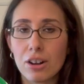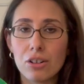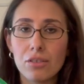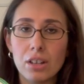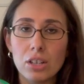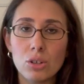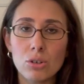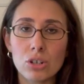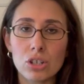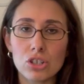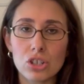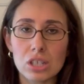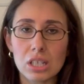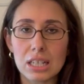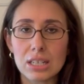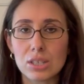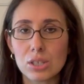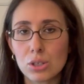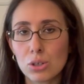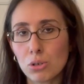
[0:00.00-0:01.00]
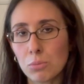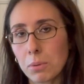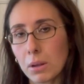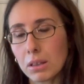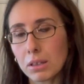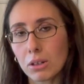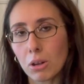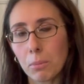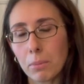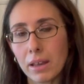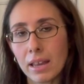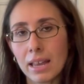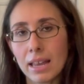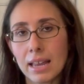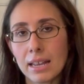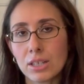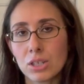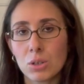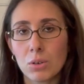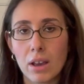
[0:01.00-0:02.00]
then you can just like scoop a little bit
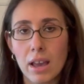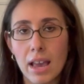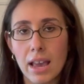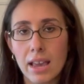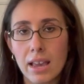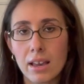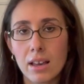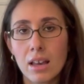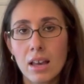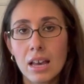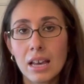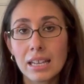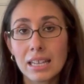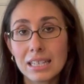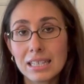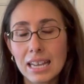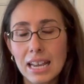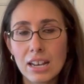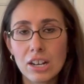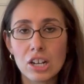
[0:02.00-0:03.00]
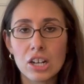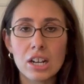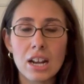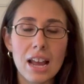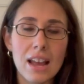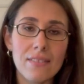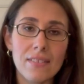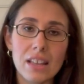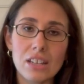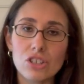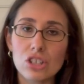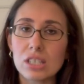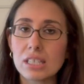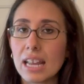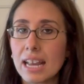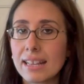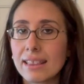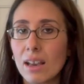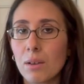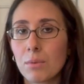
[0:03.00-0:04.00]
into a container and then just
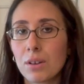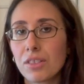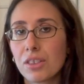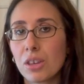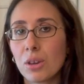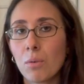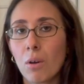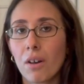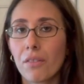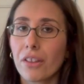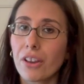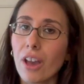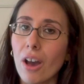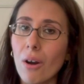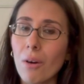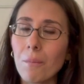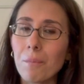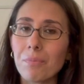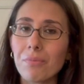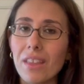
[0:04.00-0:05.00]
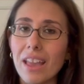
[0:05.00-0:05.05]
take that with you on the go